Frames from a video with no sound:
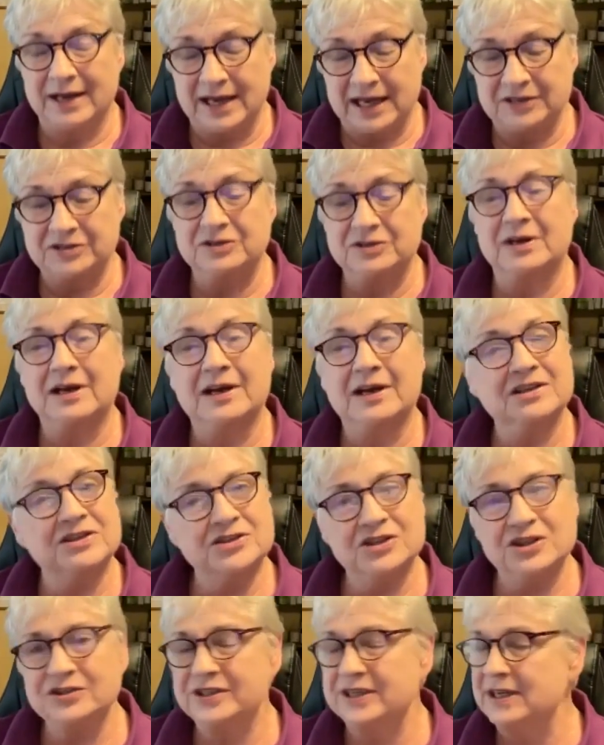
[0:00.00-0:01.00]

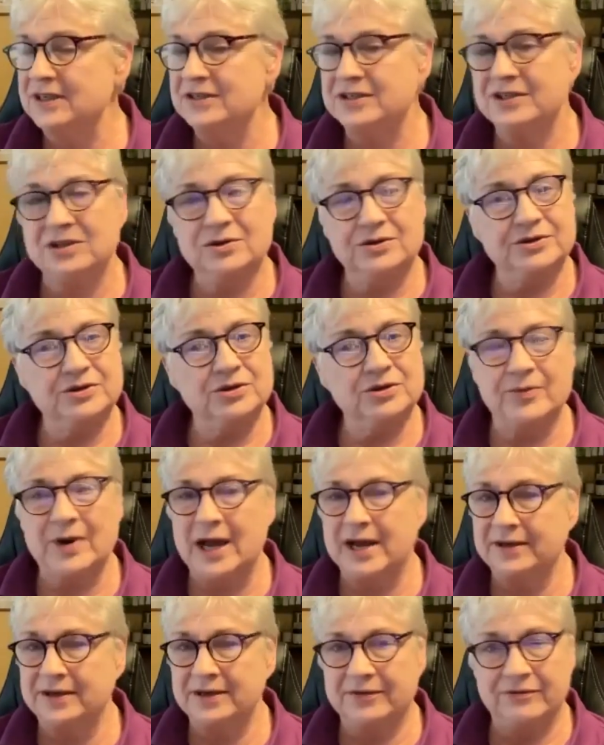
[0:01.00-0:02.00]
it's just easier to
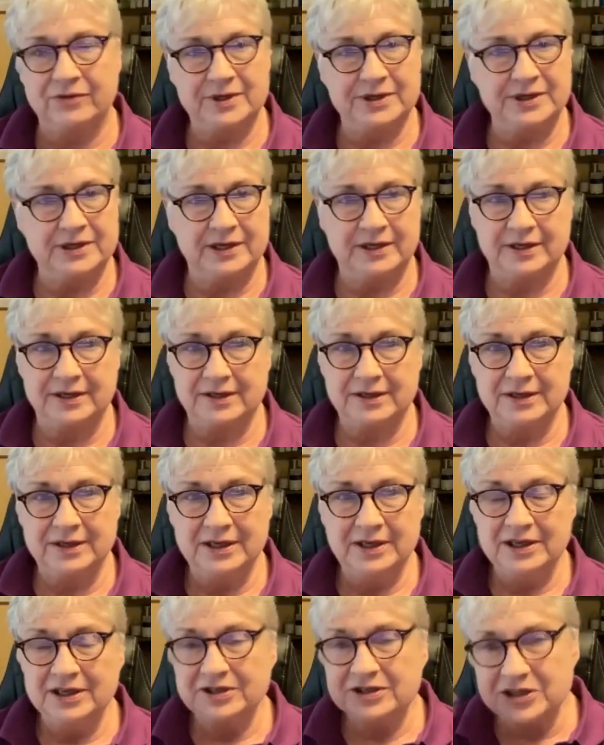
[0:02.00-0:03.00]
write every day.
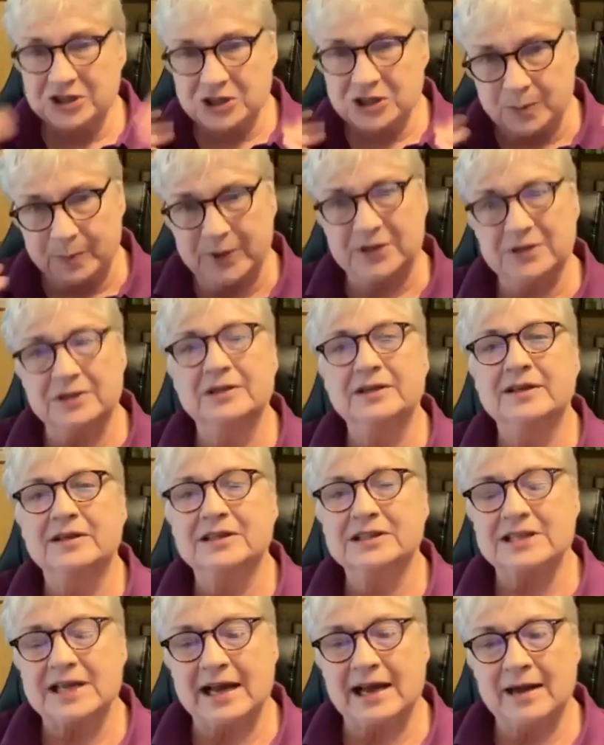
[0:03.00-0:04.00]
to spend a
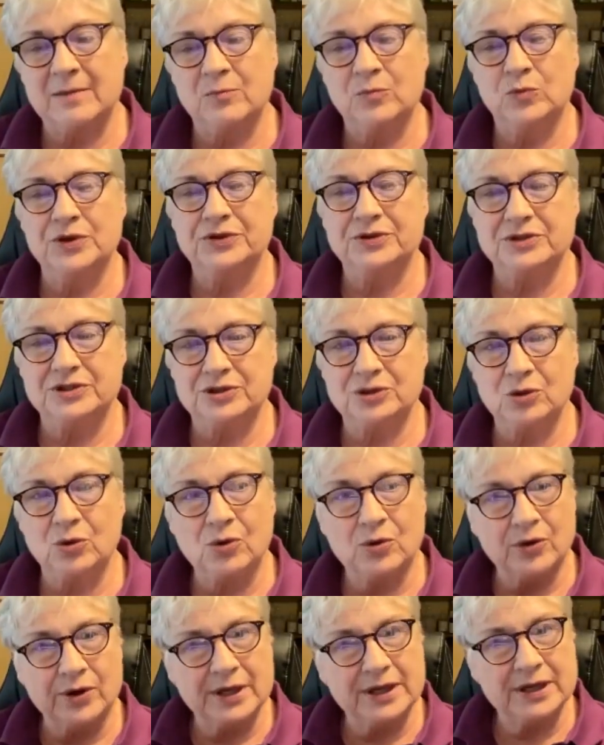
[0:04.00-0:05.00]
little time with the
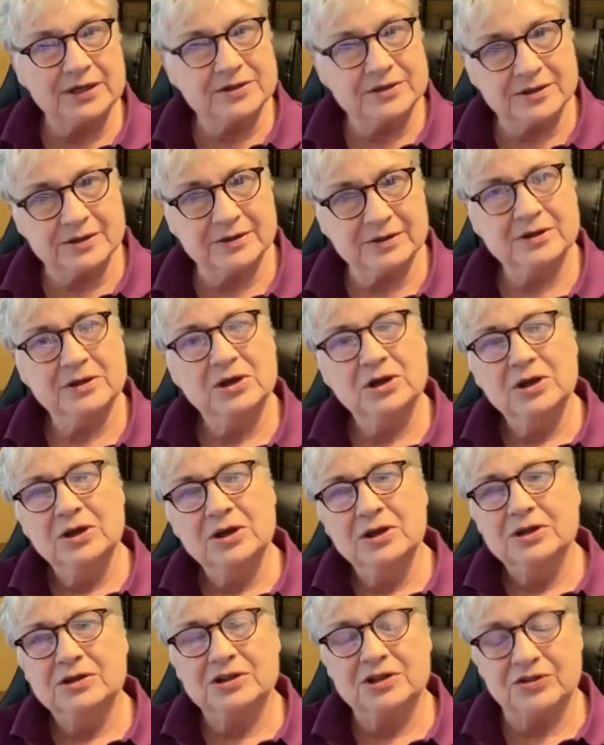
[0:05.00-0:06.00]
story, to
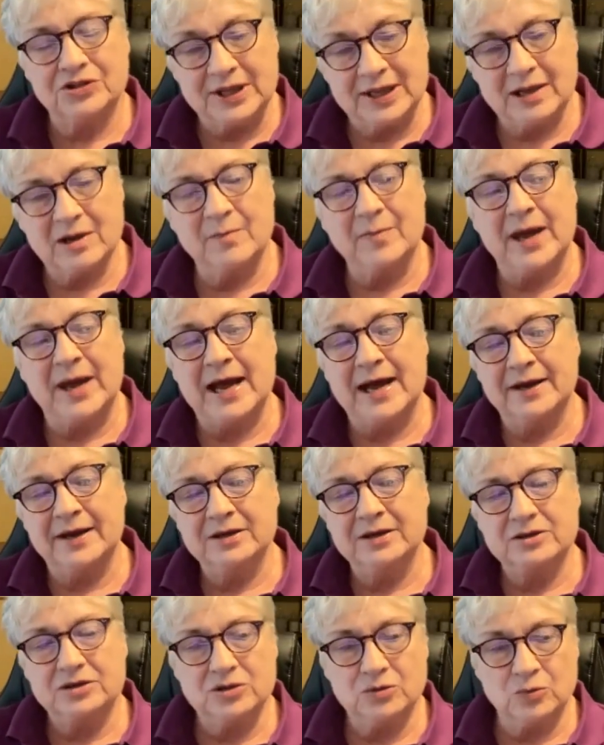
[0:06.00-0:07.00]
think about
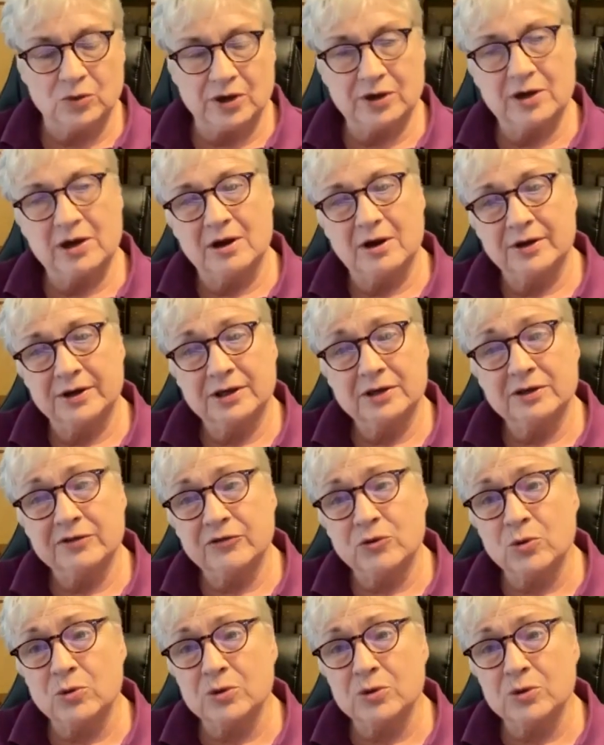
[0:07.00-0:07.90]
it, to work on it. And of